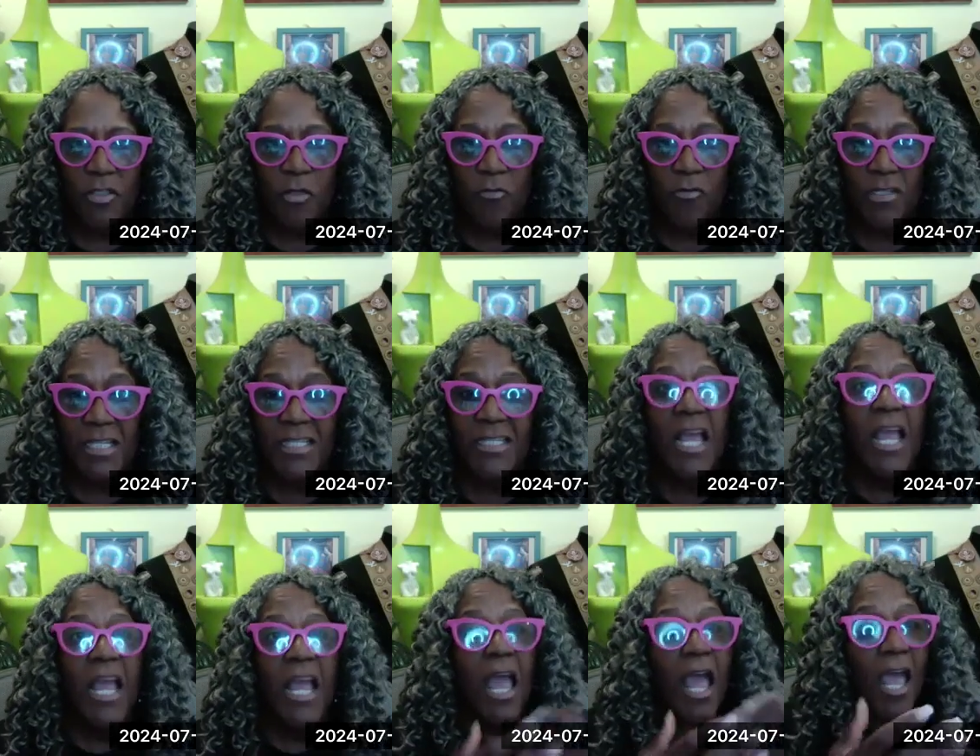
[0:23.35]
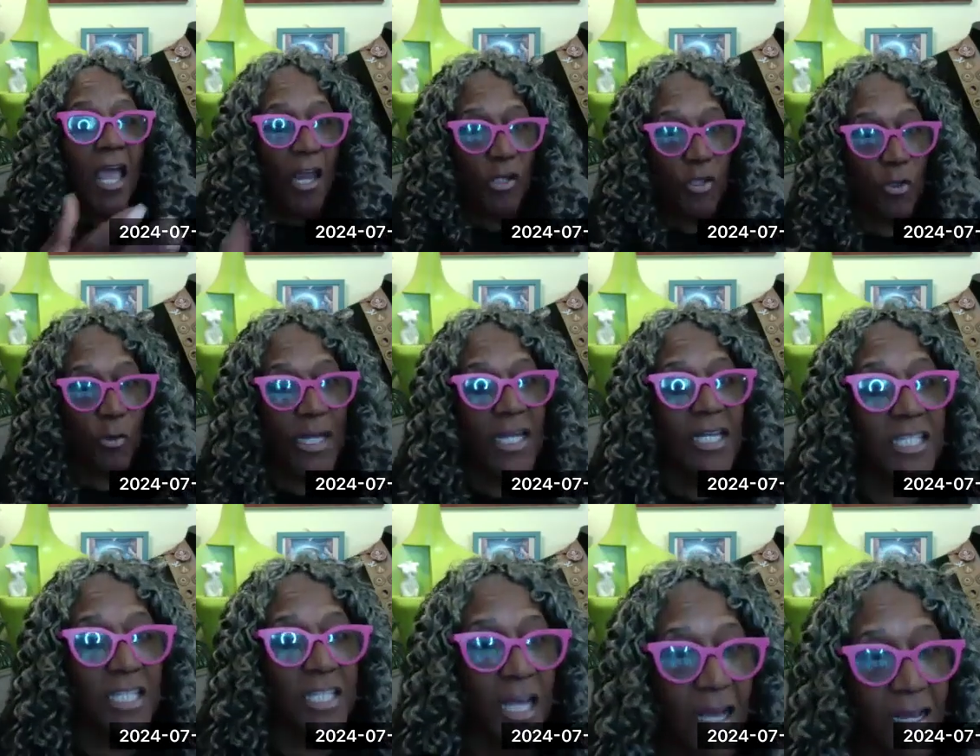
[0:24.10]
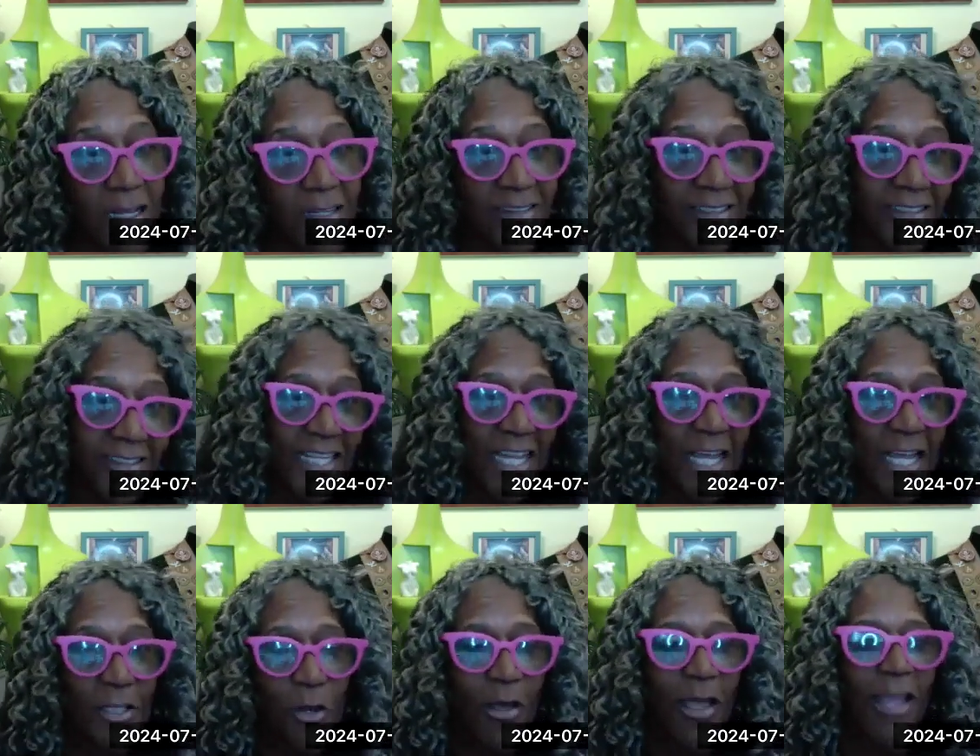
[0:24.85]
So this is Hadrian Tuck. Say
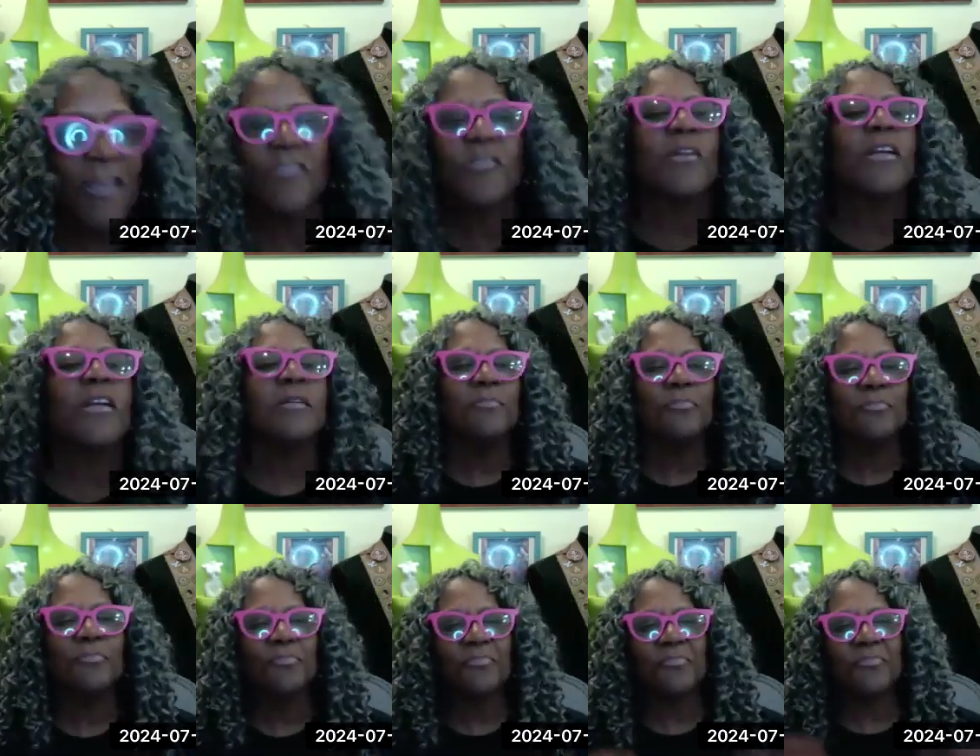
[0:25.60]
hello, Hadrian.